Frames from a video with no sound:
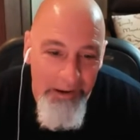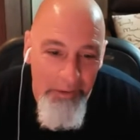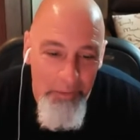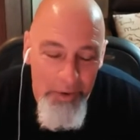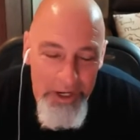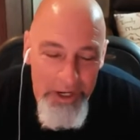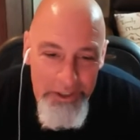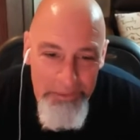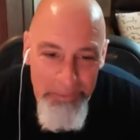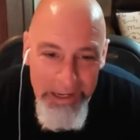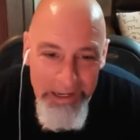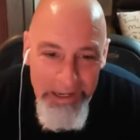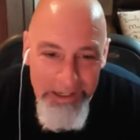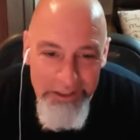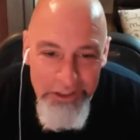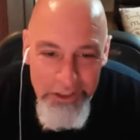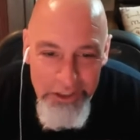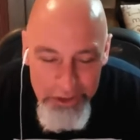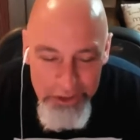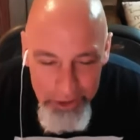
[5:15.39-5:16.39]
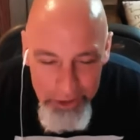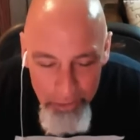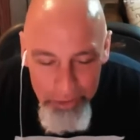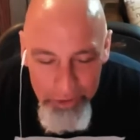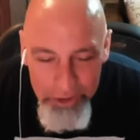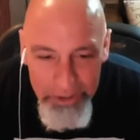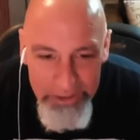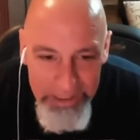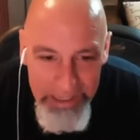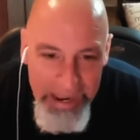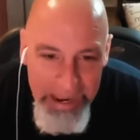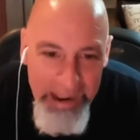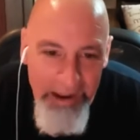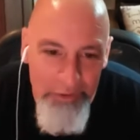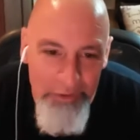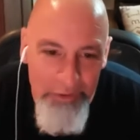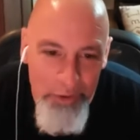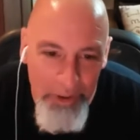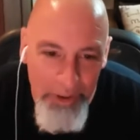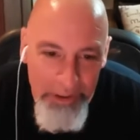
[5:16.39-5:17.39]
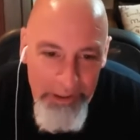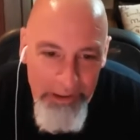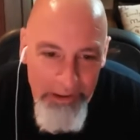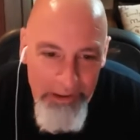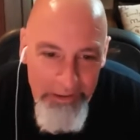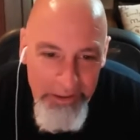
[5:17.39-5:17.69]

Rich, man, it's so good to have you on here.